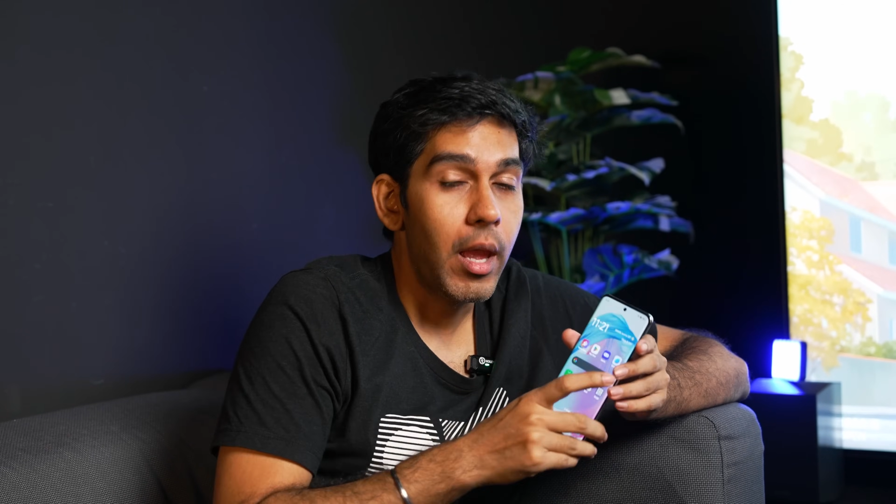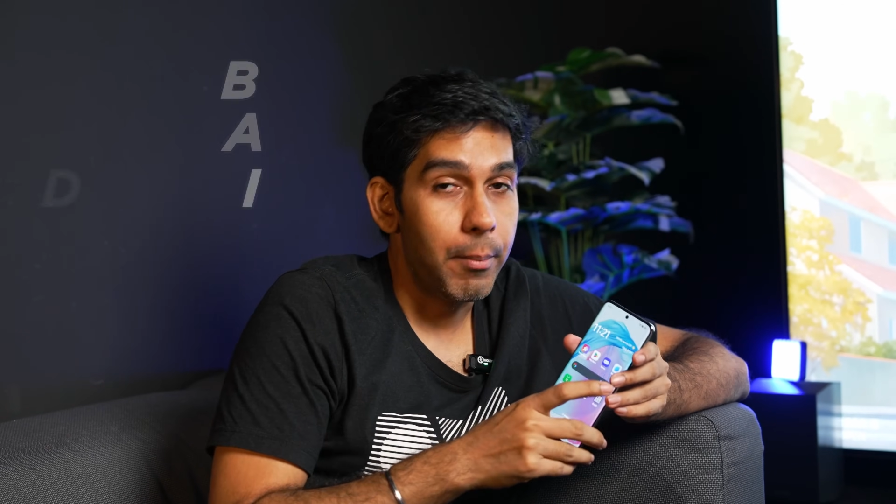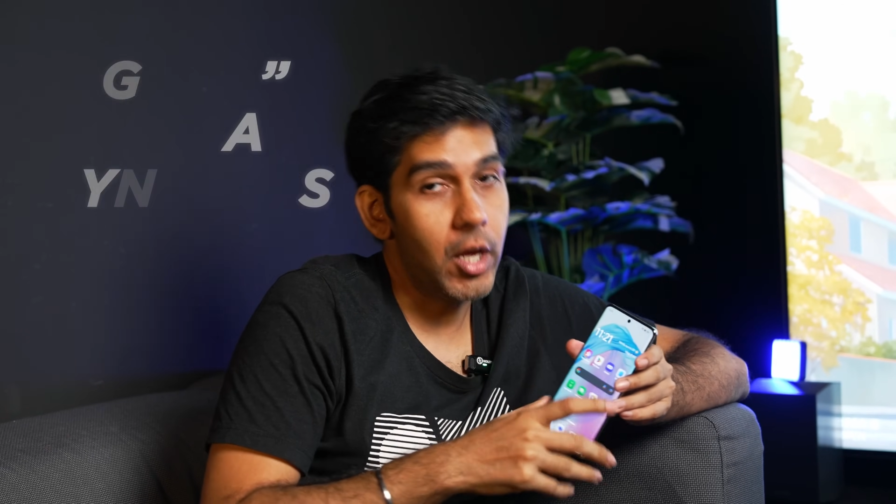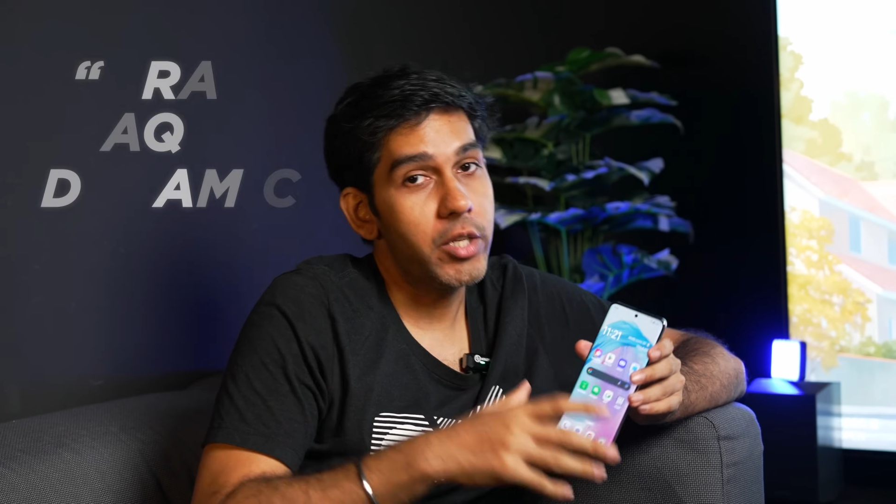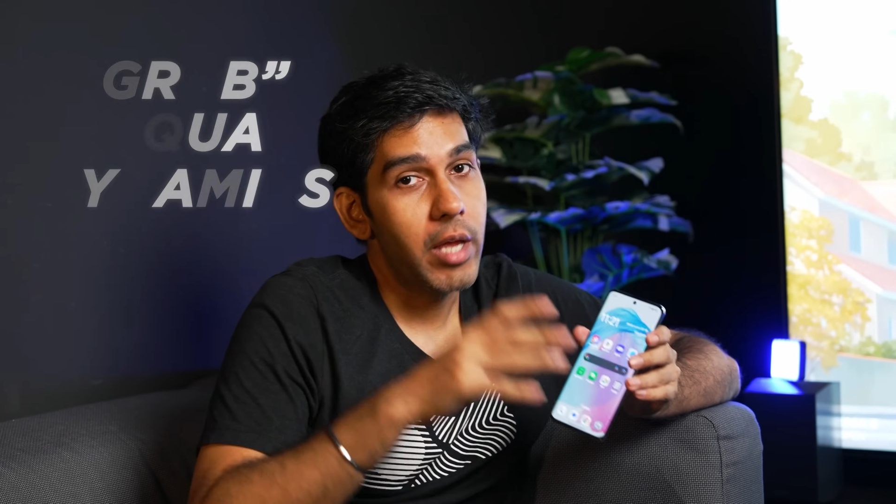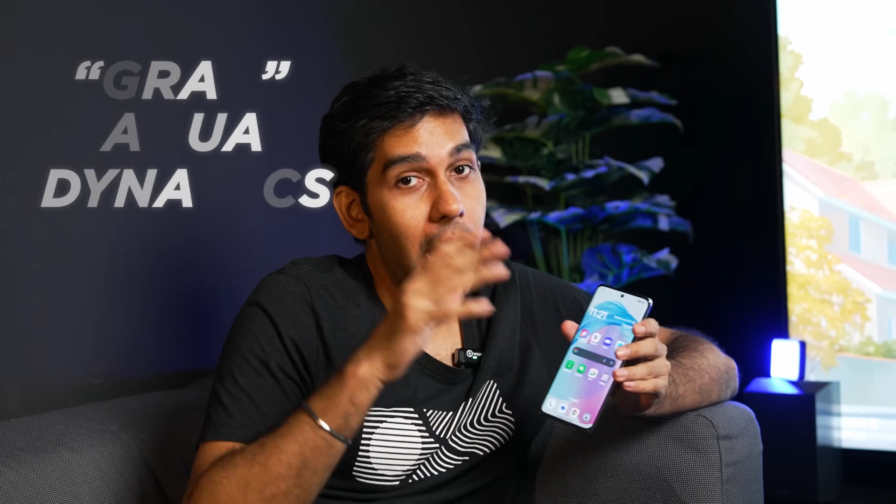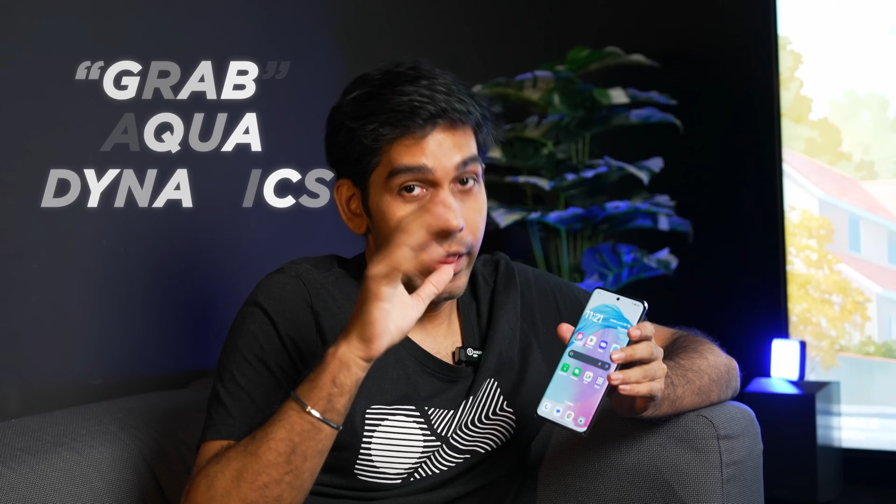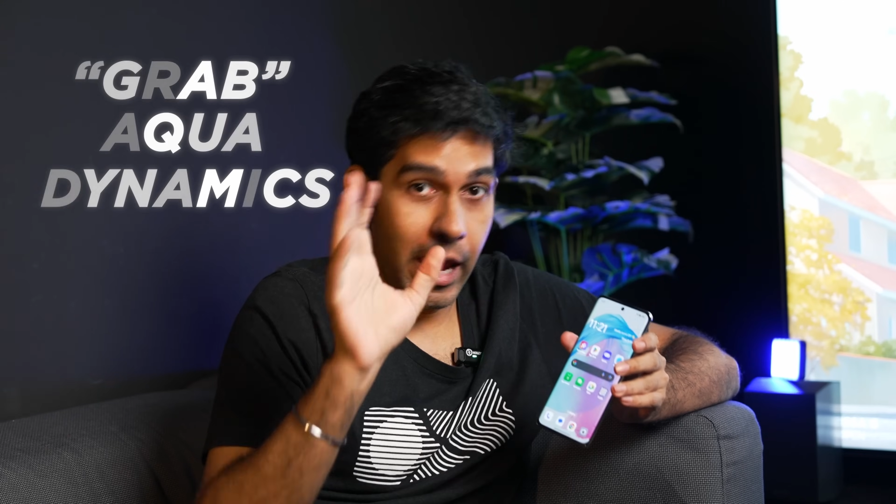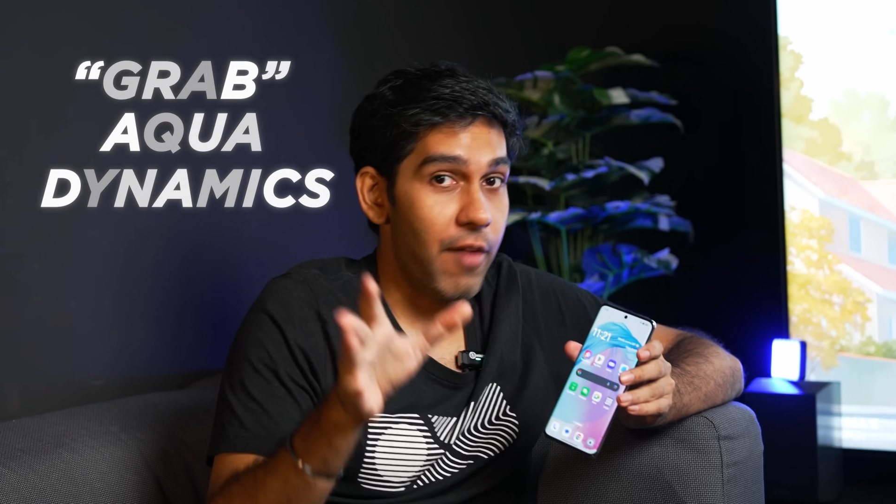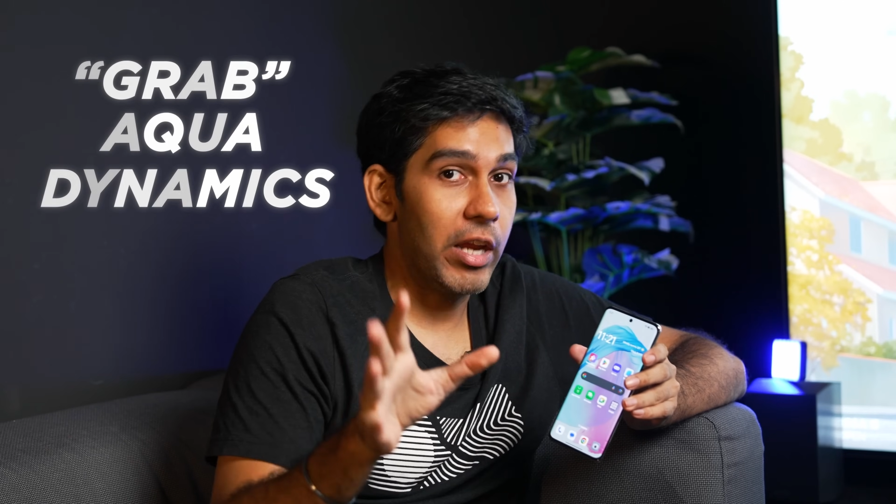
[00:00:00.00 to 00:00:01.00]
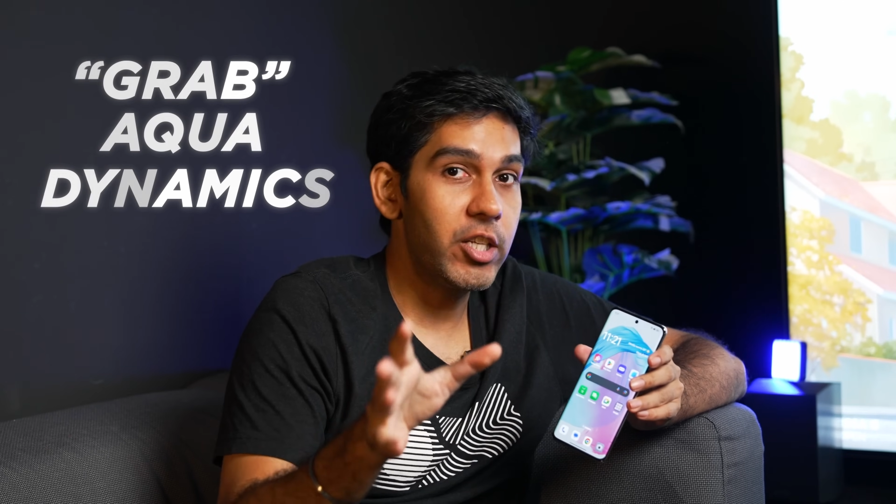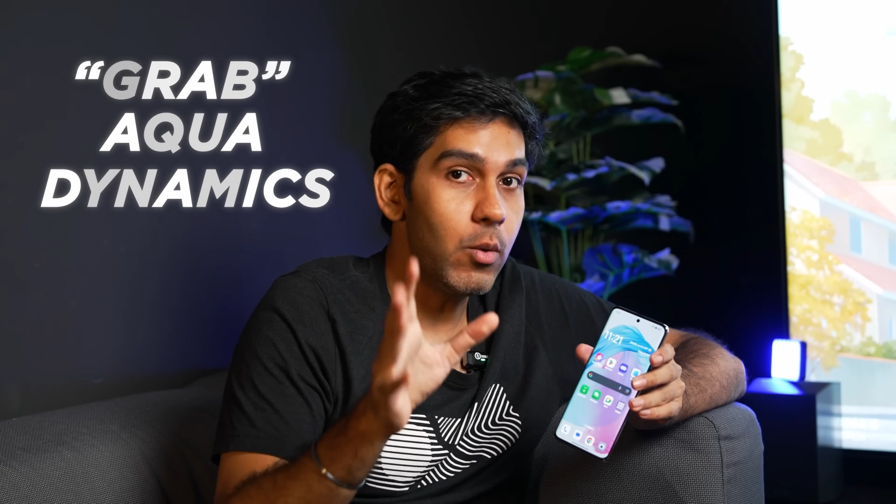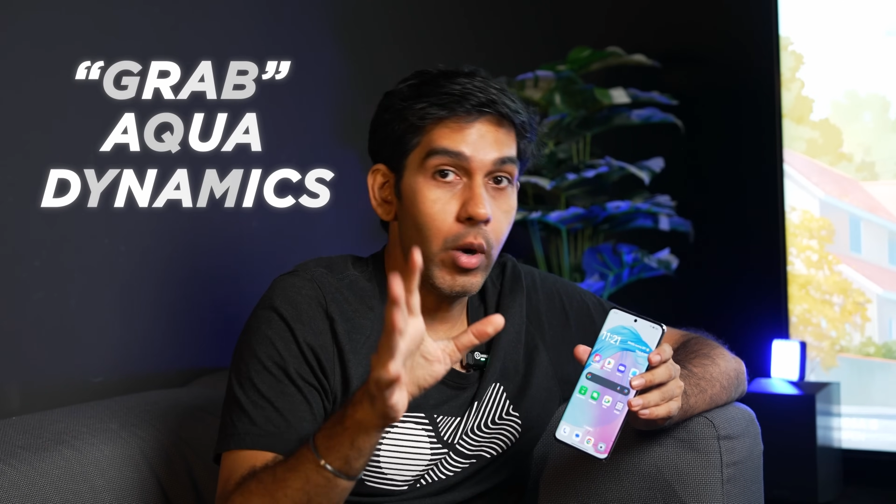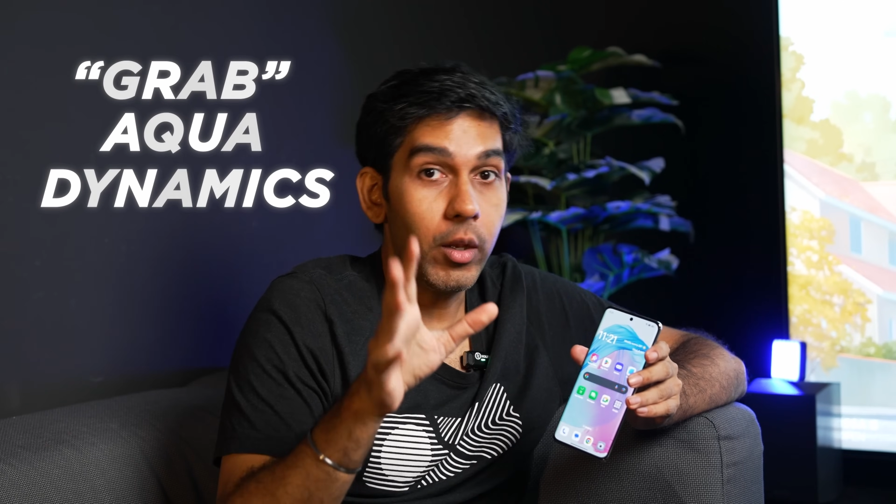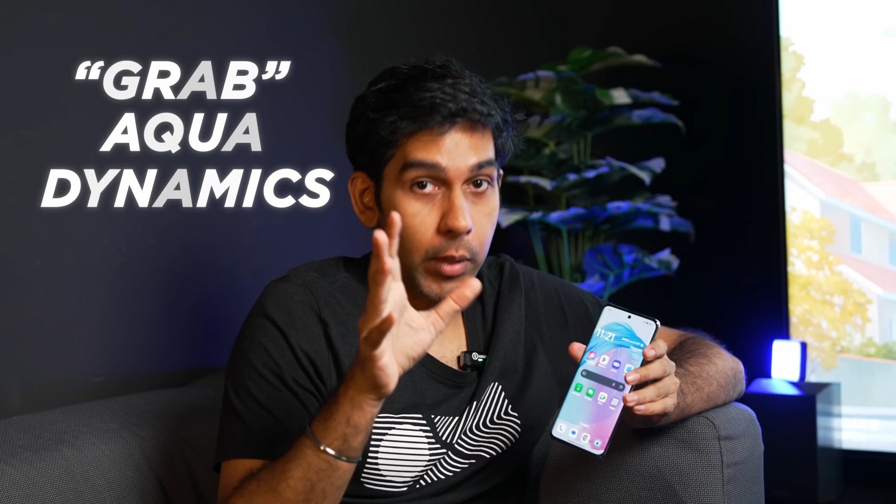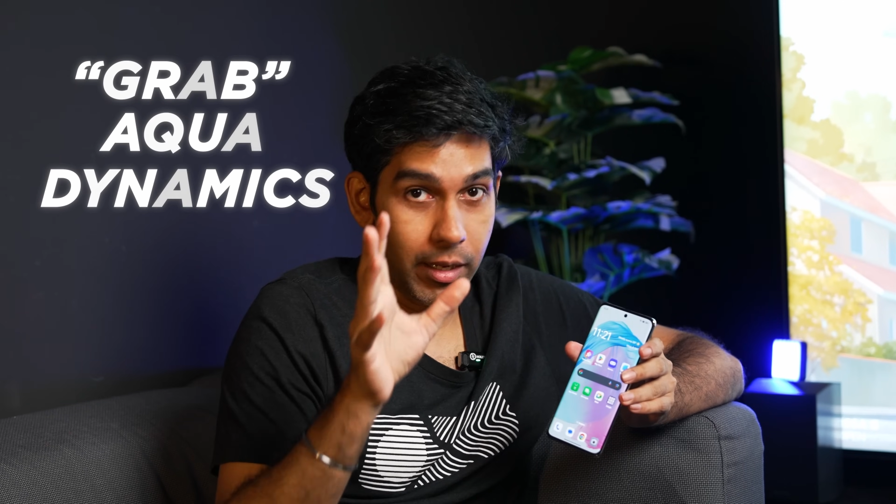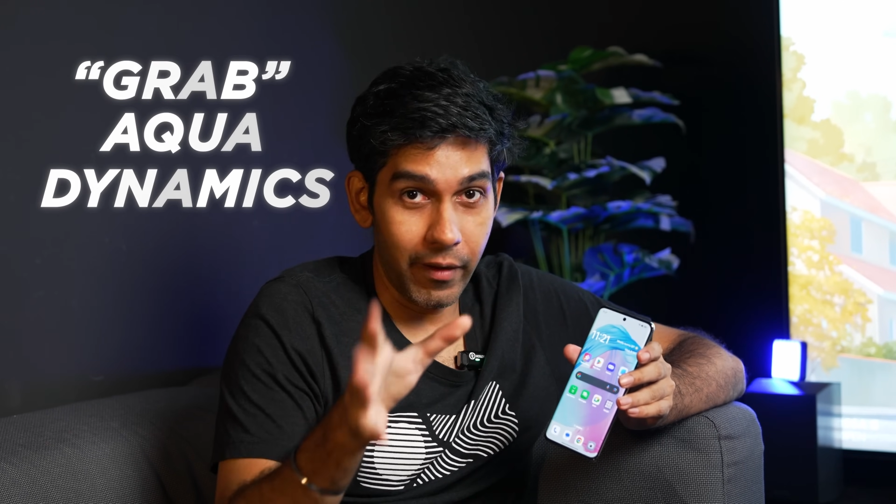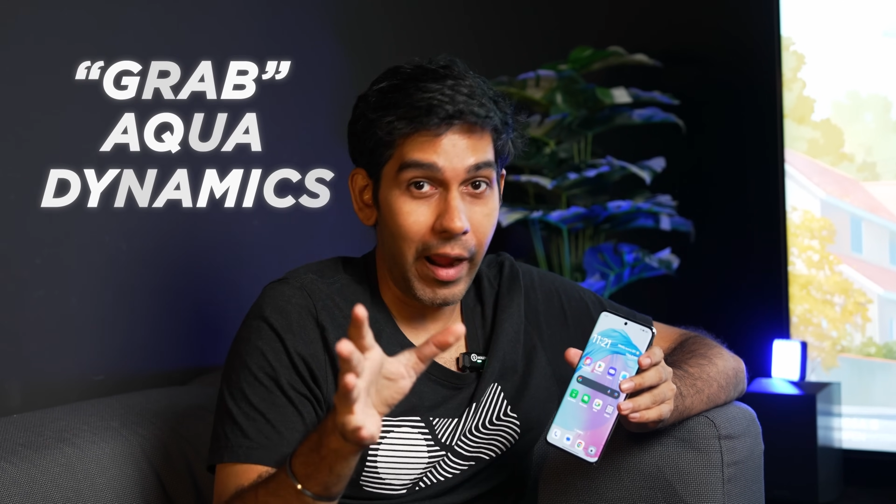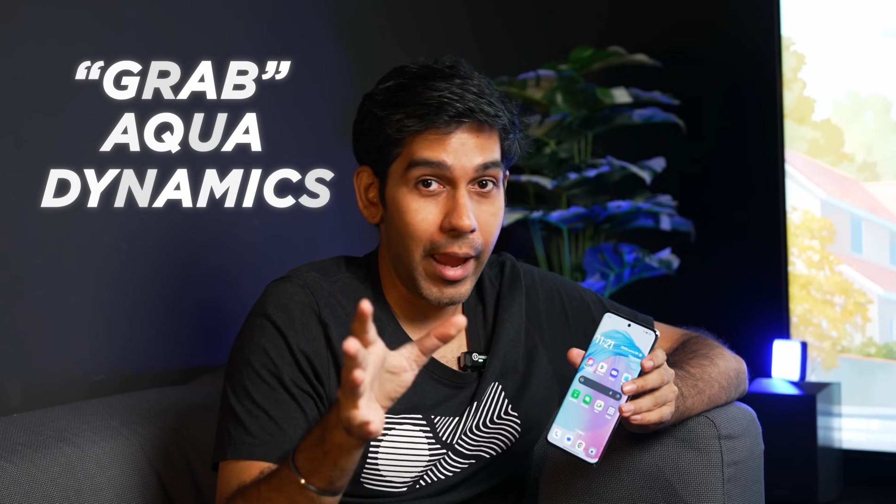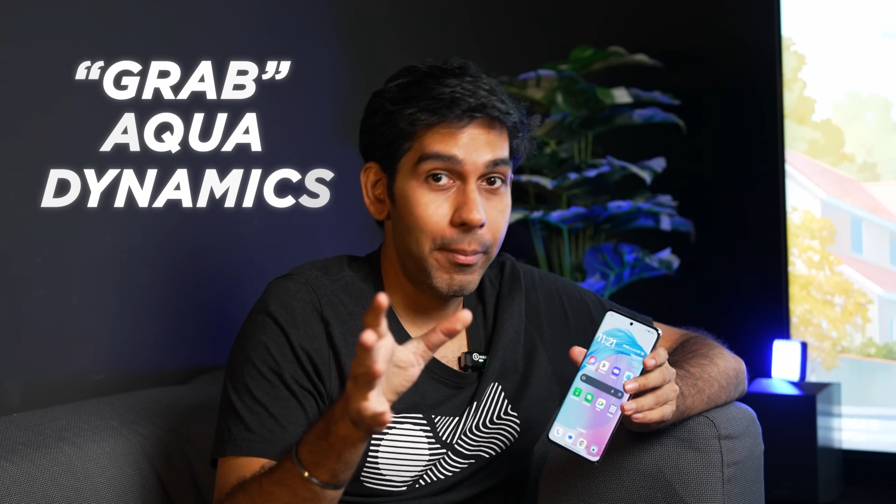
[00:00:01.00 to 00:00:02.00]
because they have actually worked with
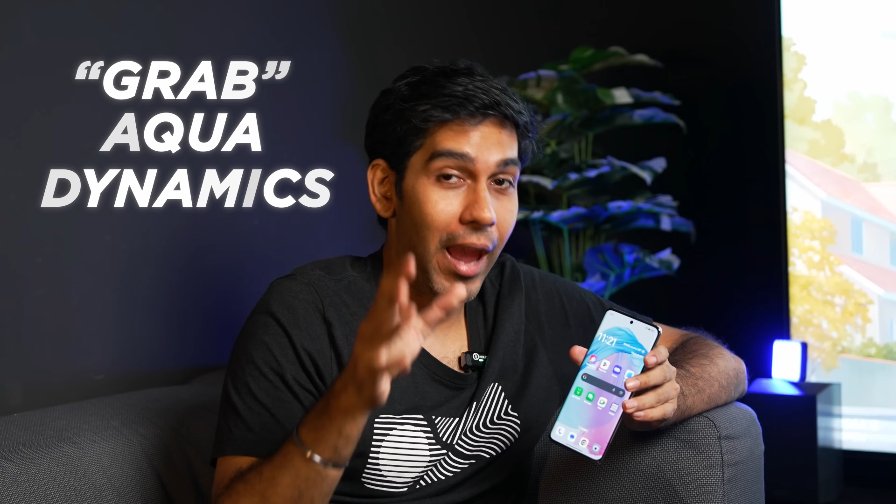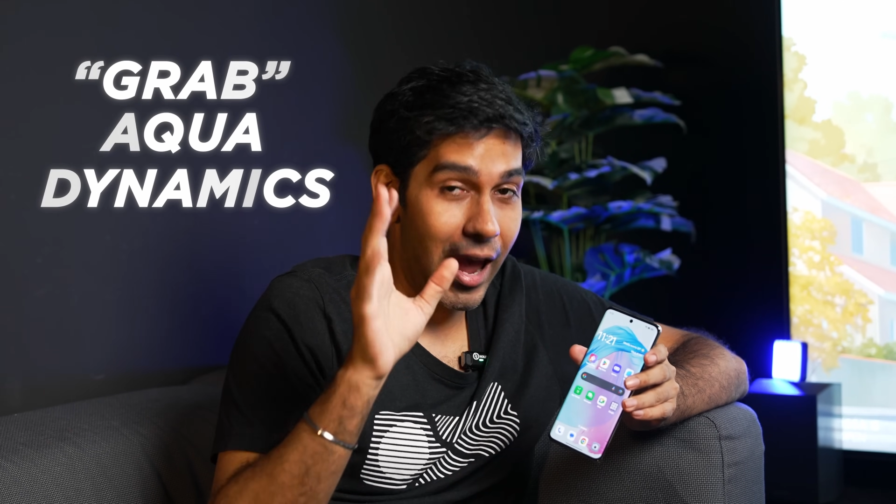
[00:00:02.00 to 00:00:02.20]
Grab